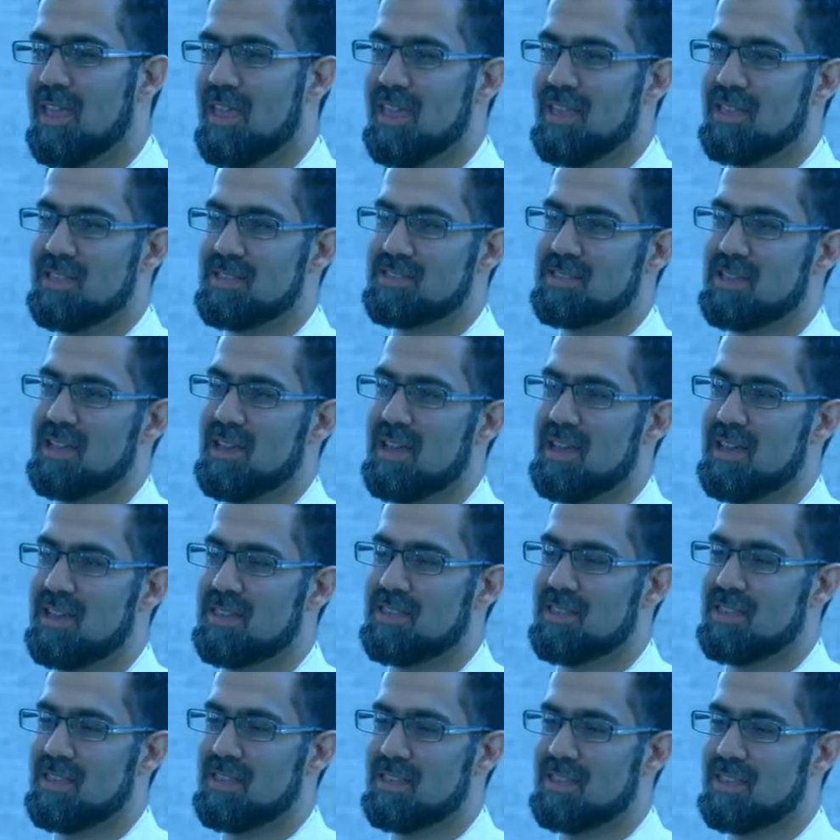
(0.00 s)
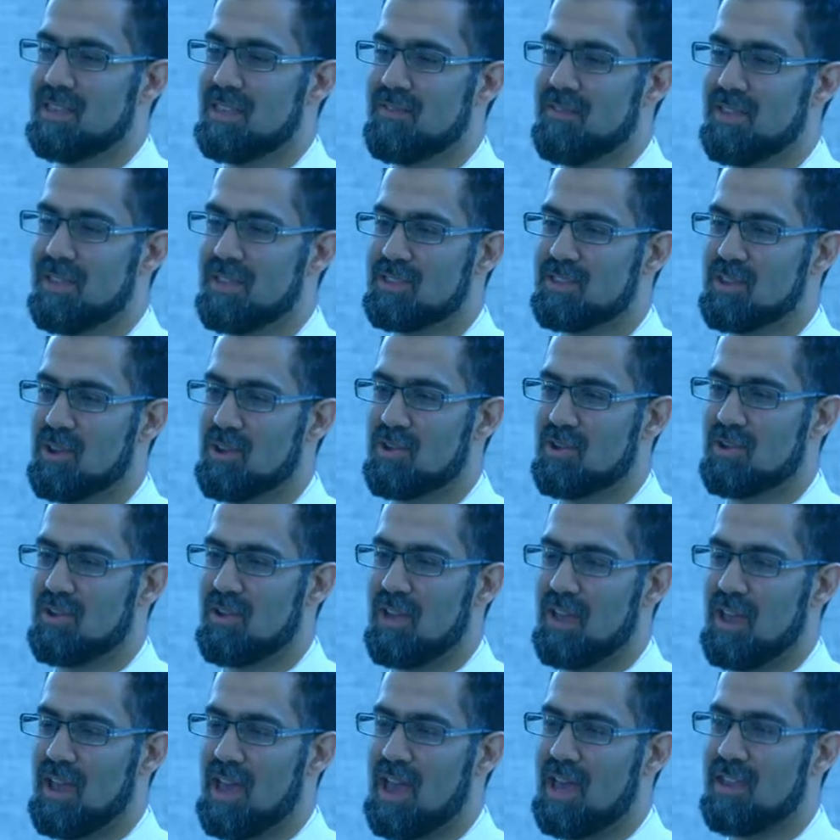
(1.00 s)
is uh, the living
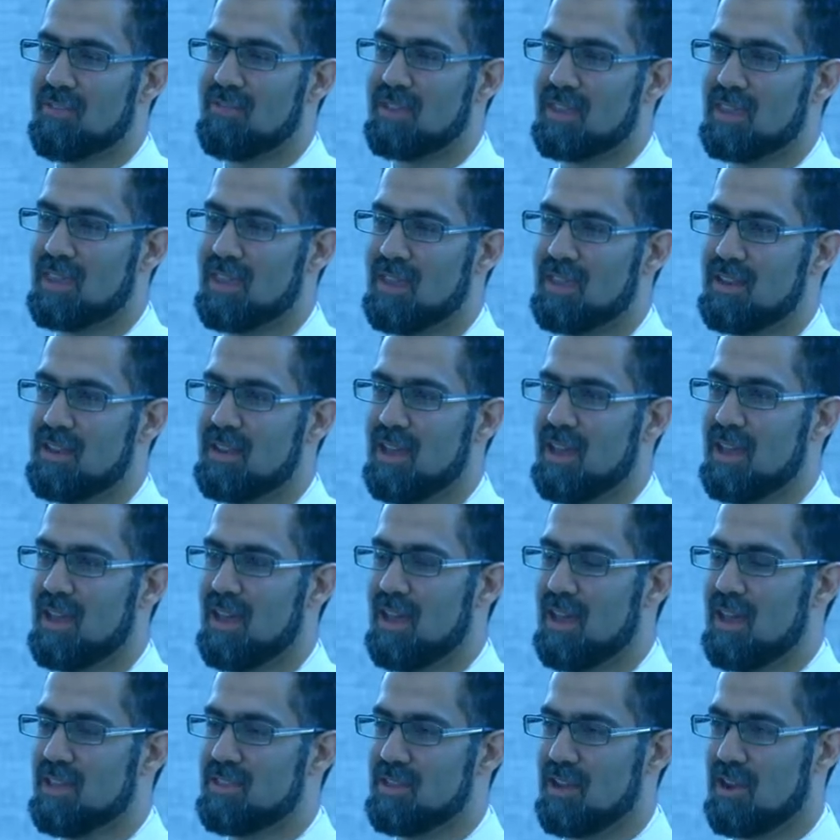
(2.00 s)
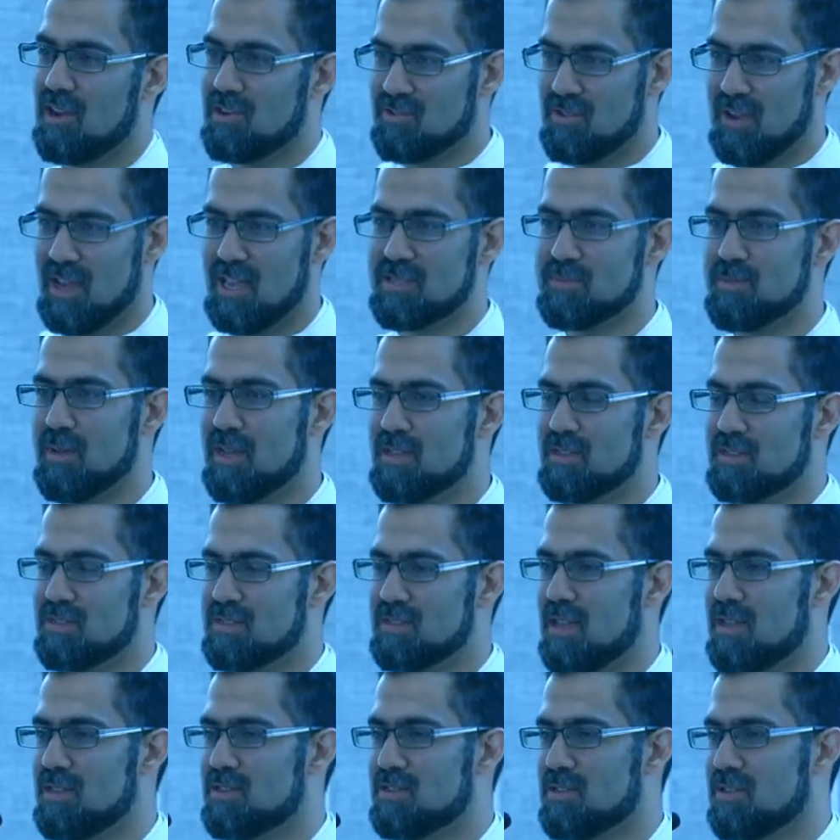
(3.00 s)
donor advocate at our transplant
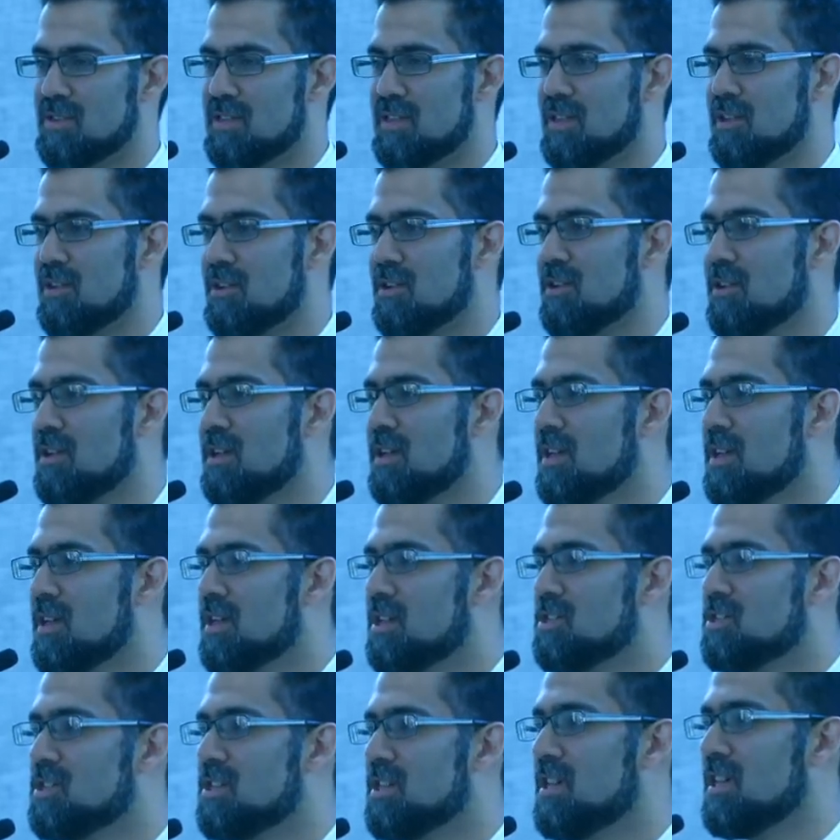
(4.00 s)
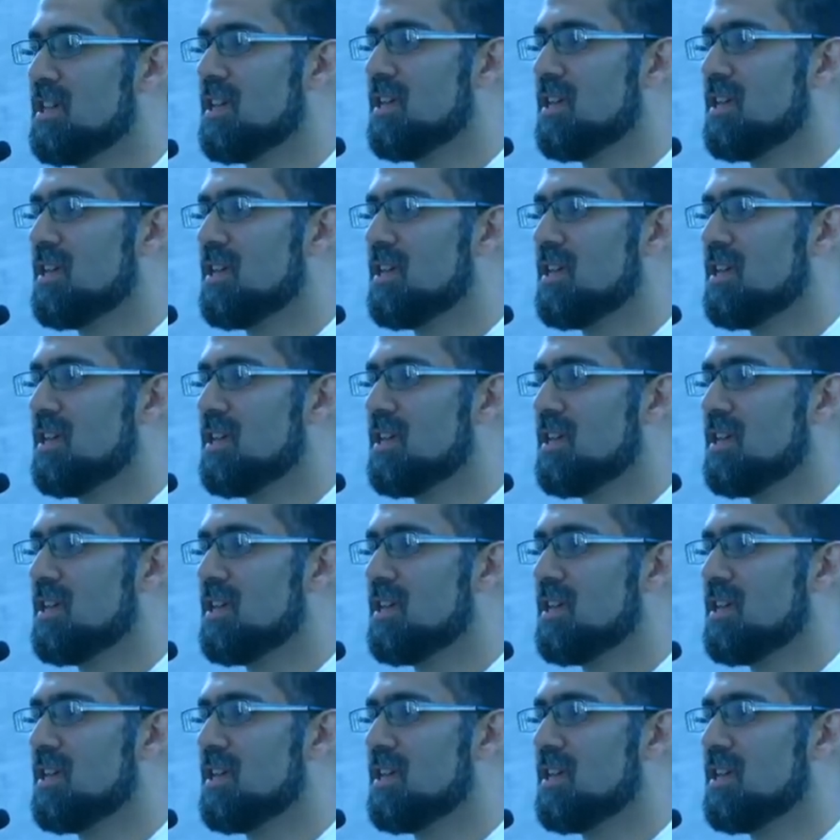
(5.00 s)
center here. She